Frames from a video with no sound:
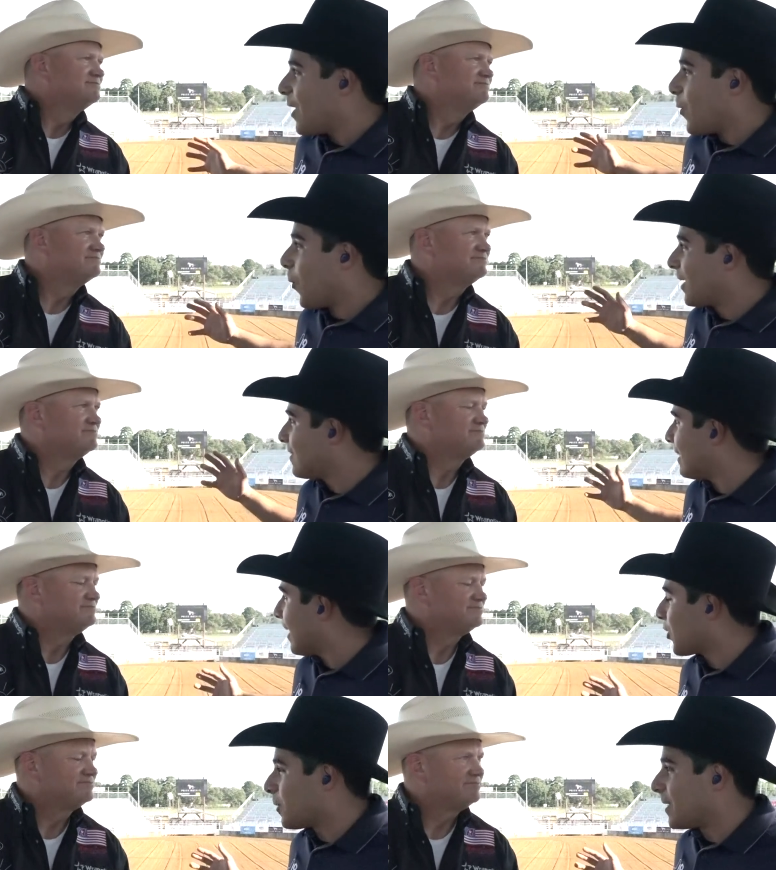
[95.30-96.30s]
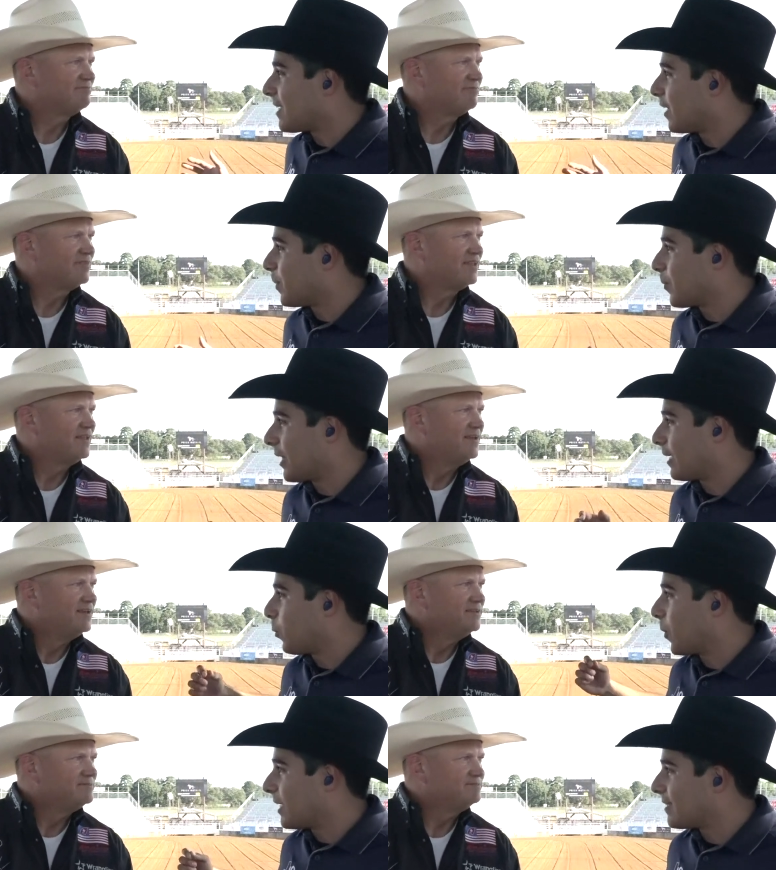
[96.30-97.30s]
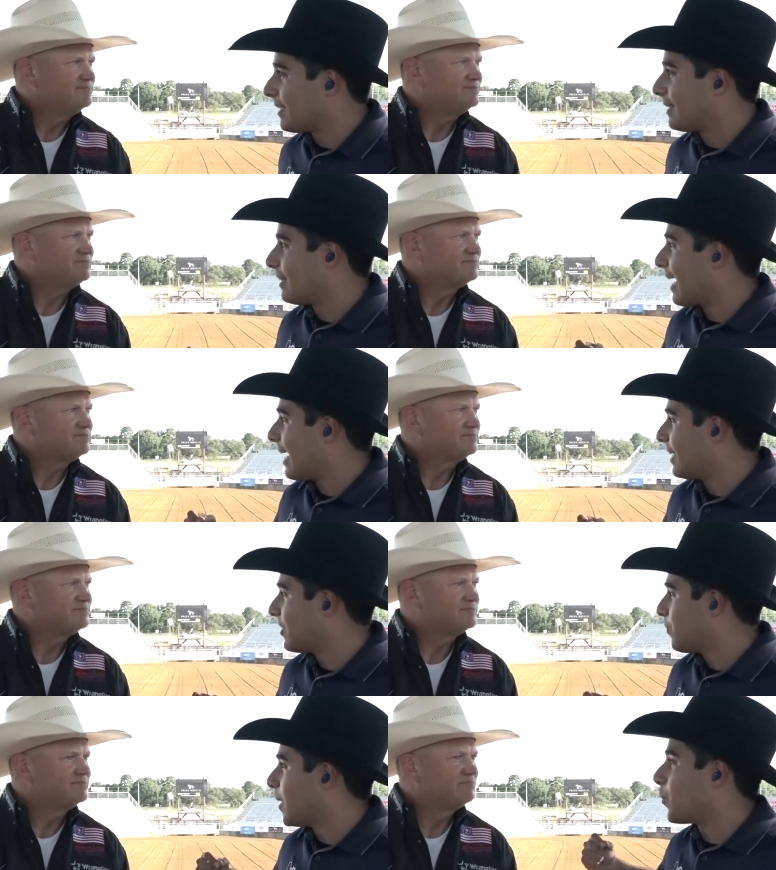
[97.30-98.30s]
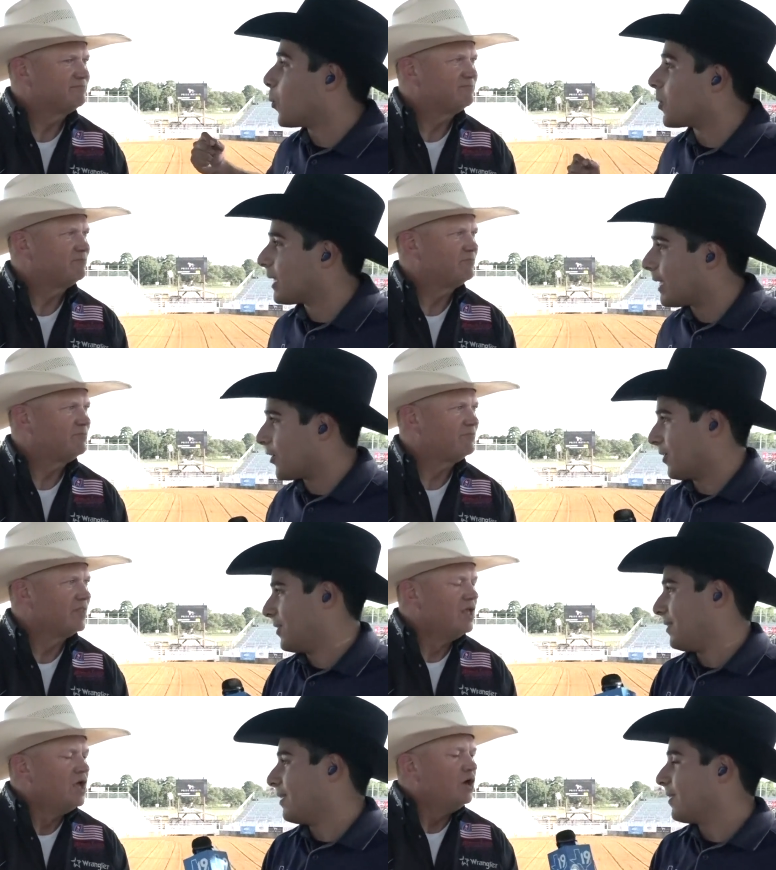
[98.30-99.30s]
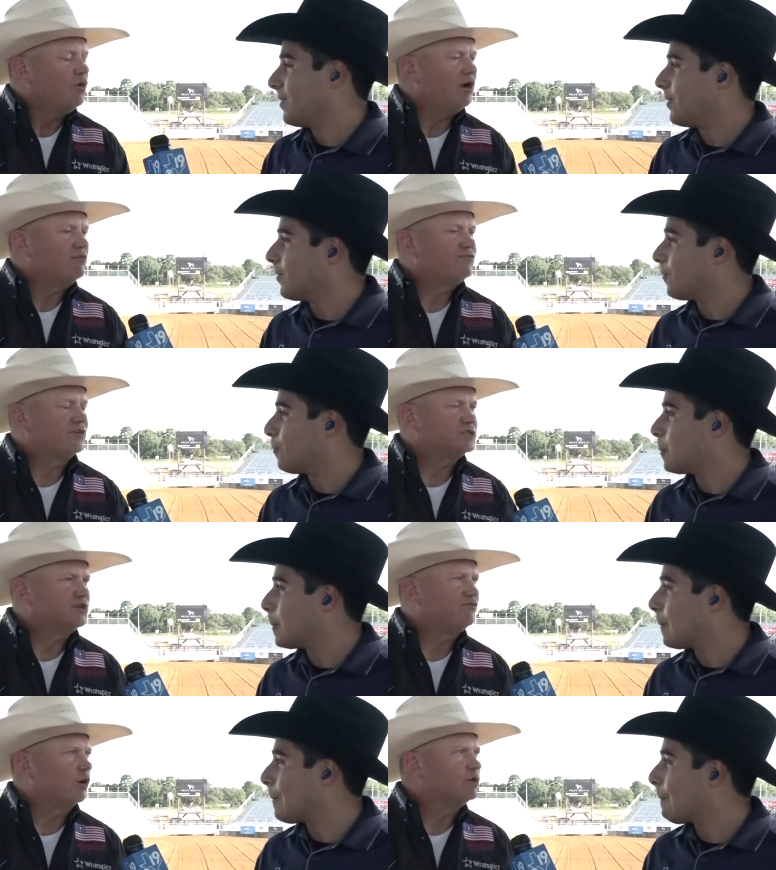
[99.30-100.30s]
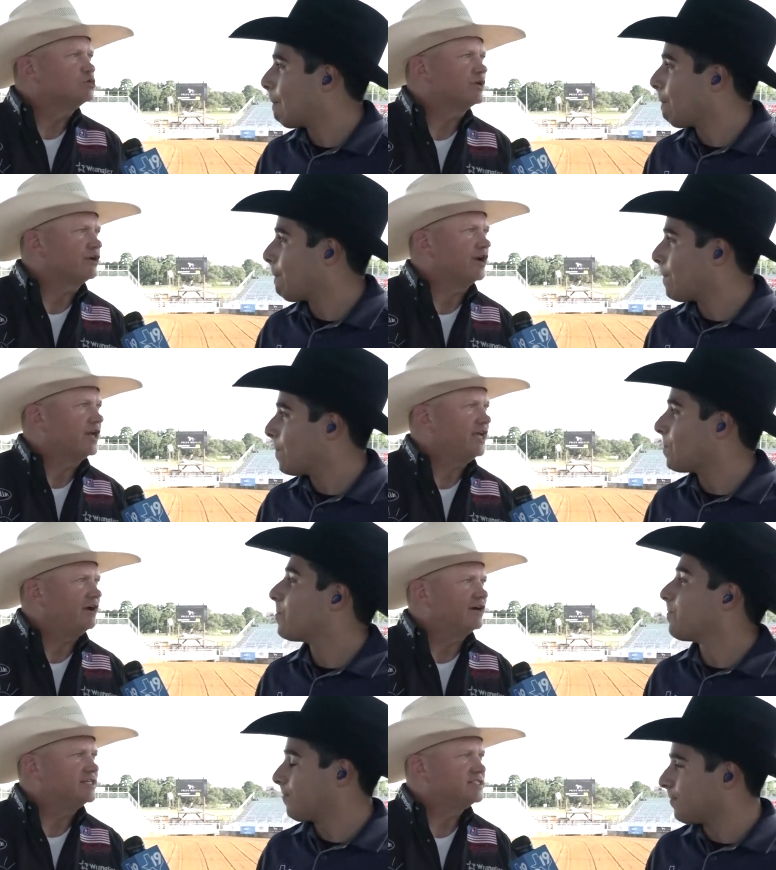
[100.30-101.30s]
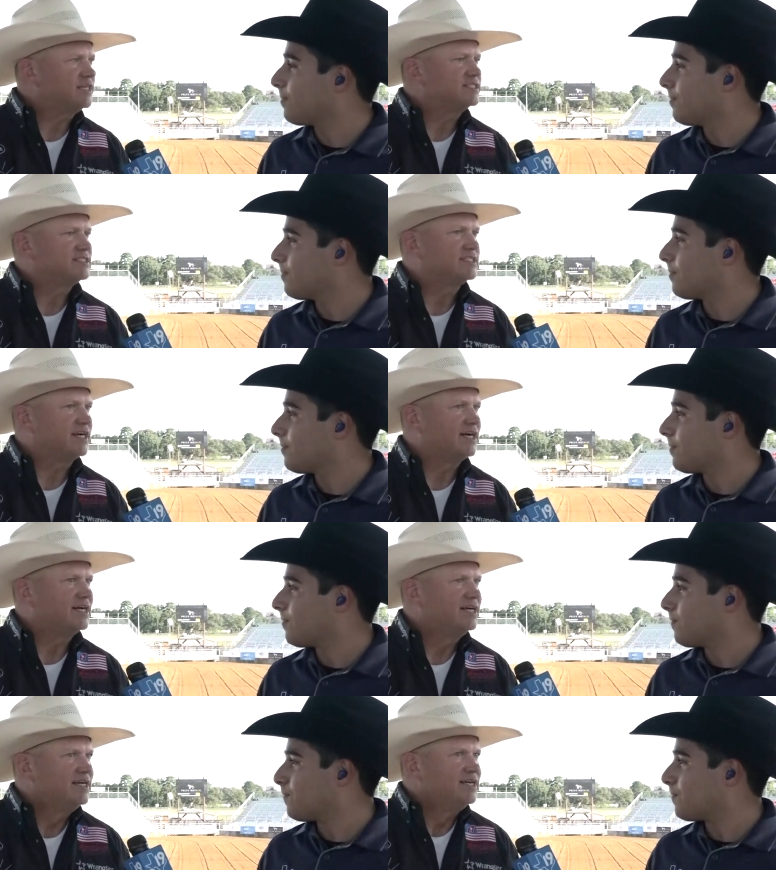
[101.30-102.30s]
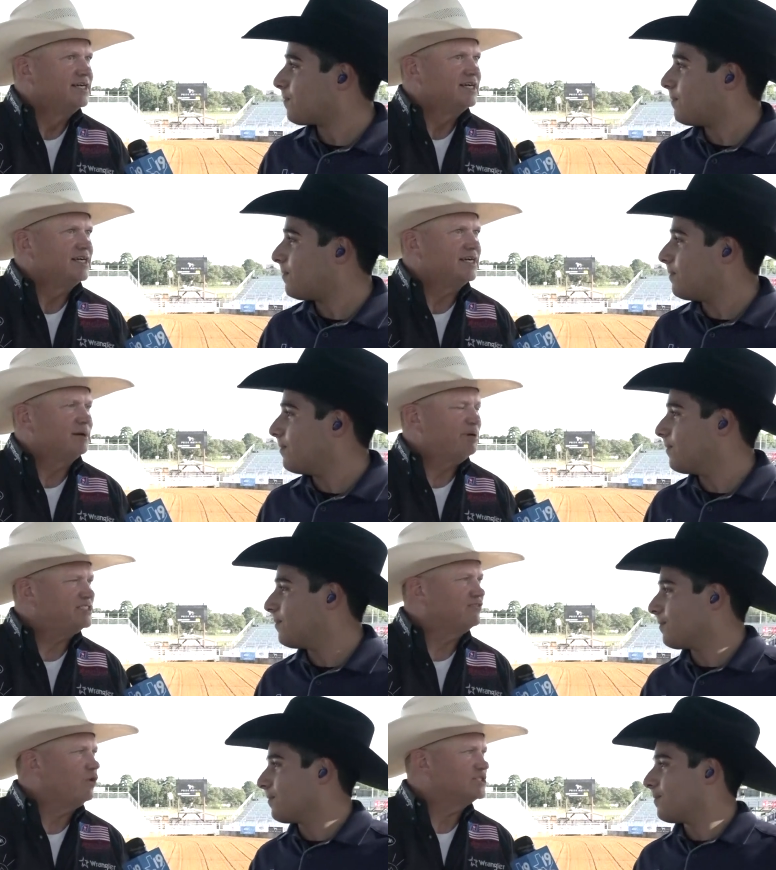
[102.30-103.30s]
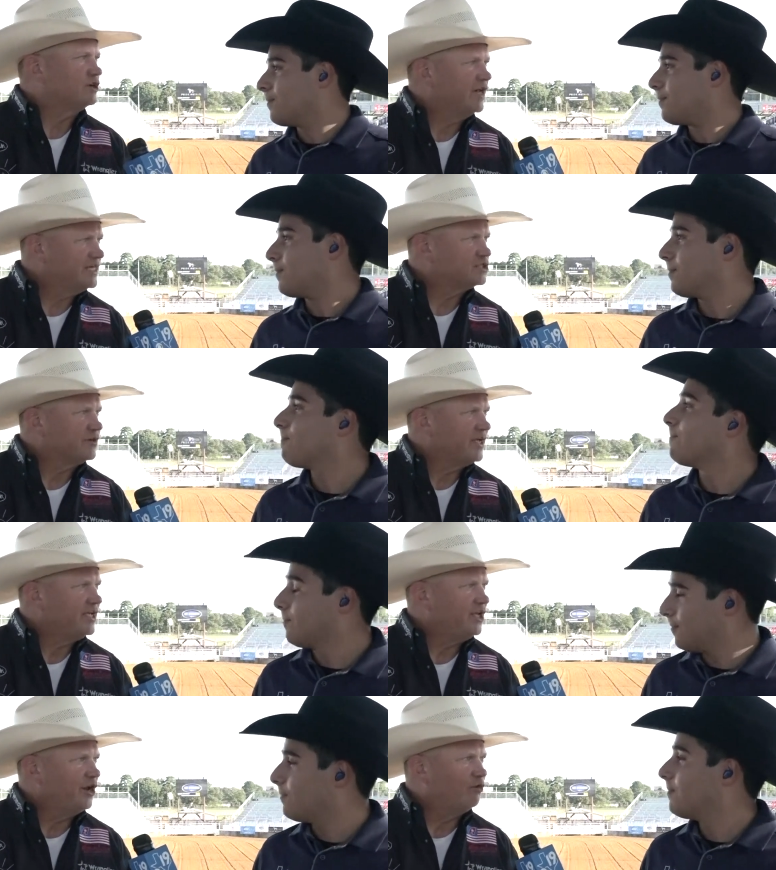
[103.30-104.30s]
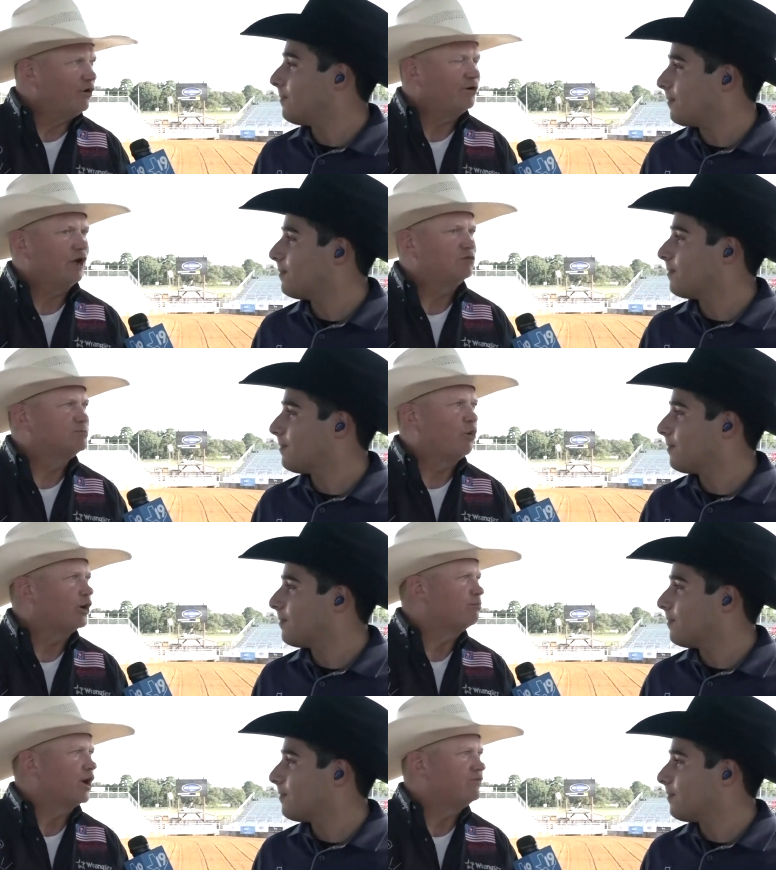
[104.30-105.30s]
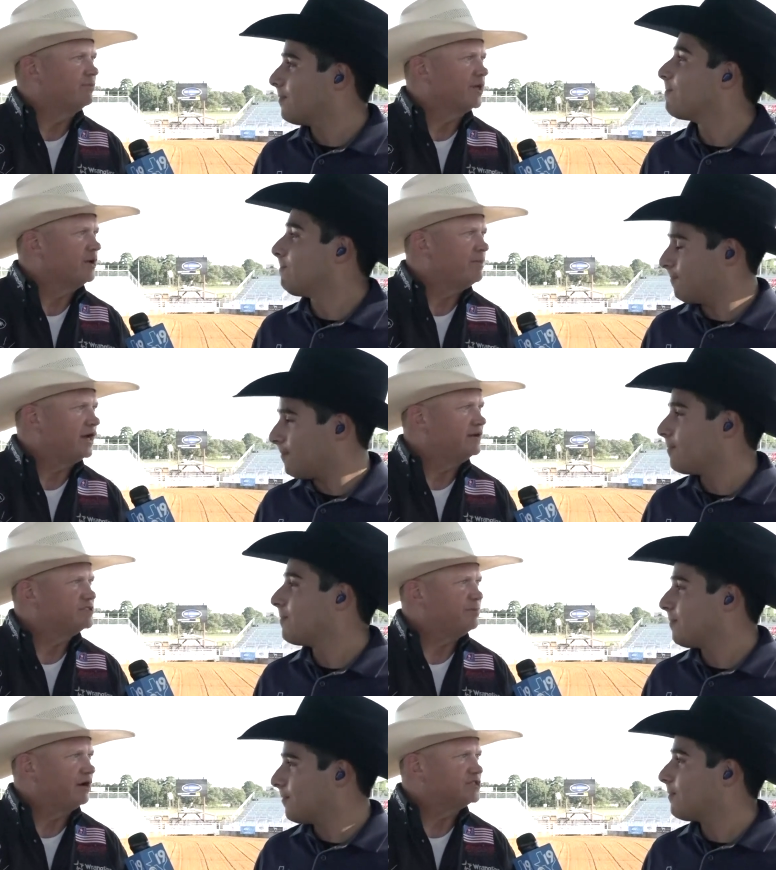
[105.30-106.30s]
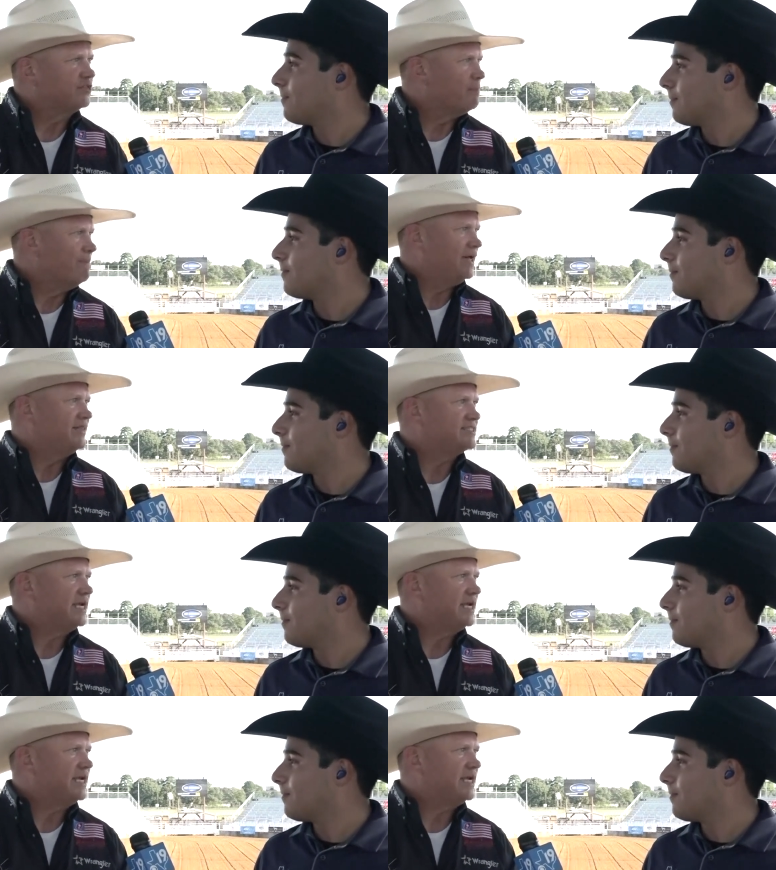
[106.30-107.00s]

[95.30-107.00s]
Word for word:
Speaker 1: What is it that you're going to be telling people? Like, what is it that people will hear? Well, first and foremost, what they're going to hear
Speaker 2: is, is uh, a piece of Western history. You know, rodeo was born and bred from the competitive spirits of the men that